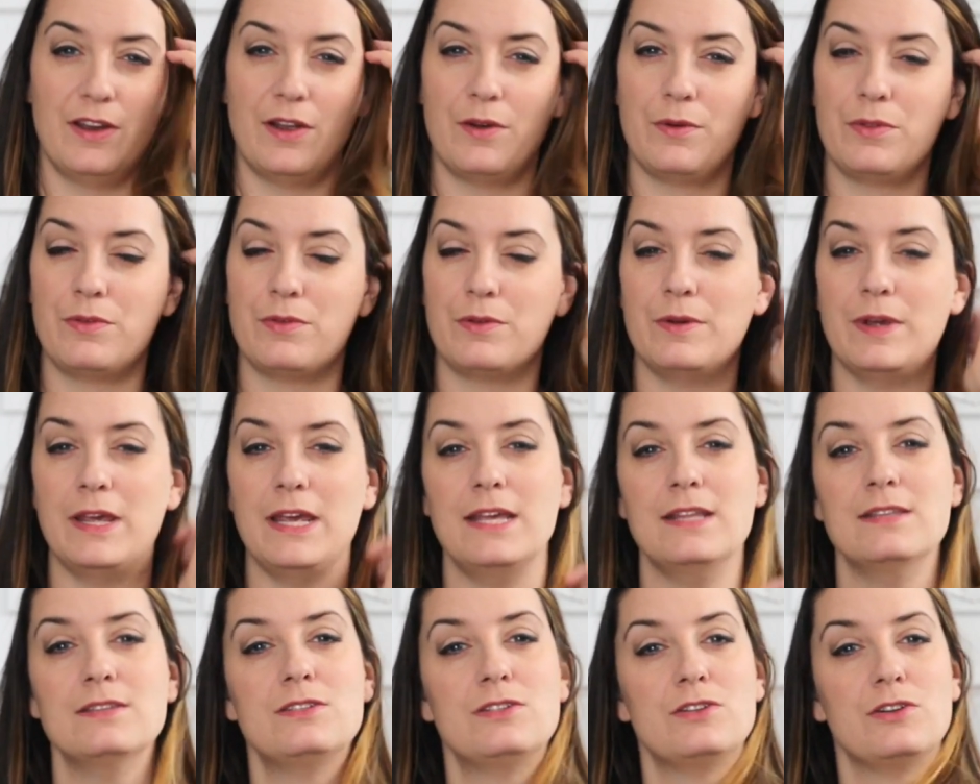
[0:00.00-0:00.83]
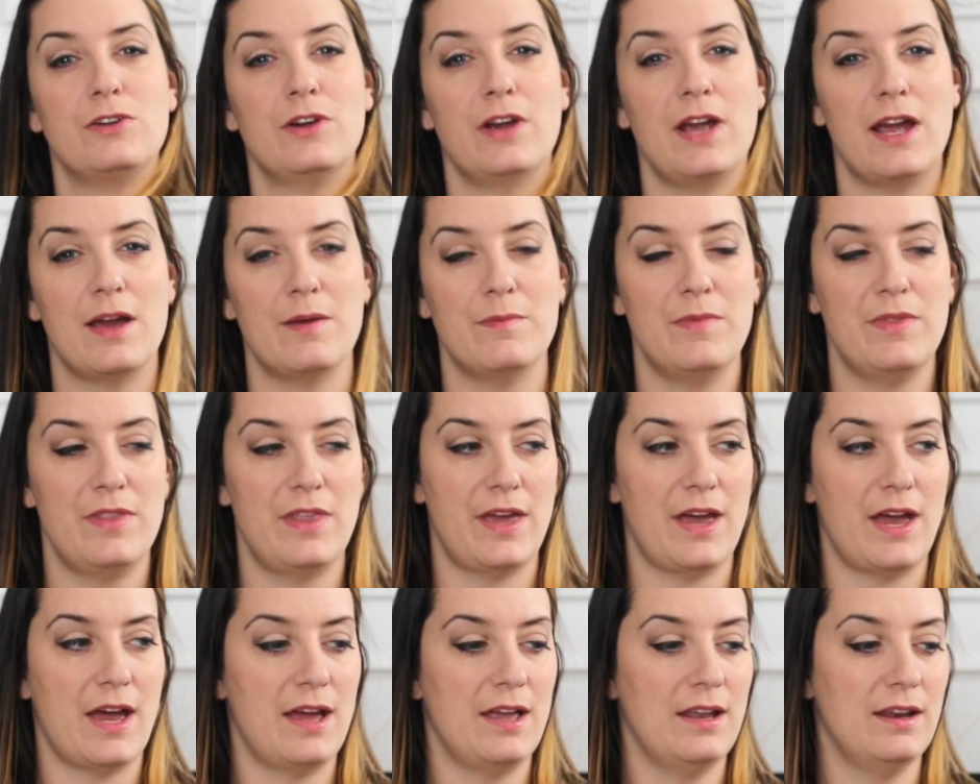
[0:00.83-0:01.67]
out through Instagram
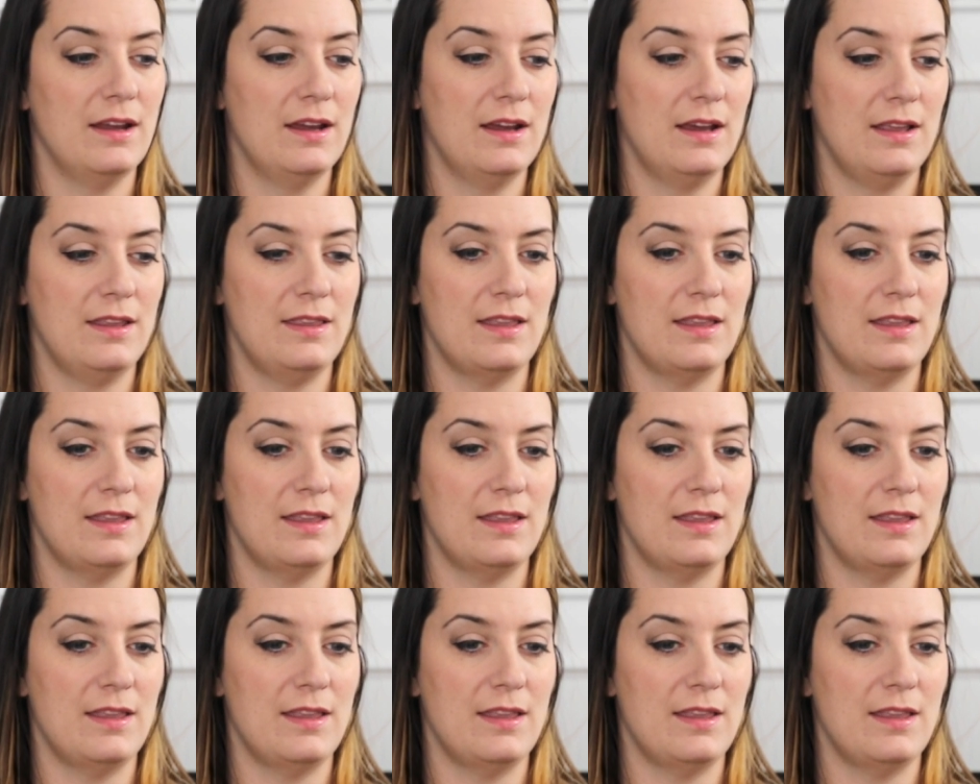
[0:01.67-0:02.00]
that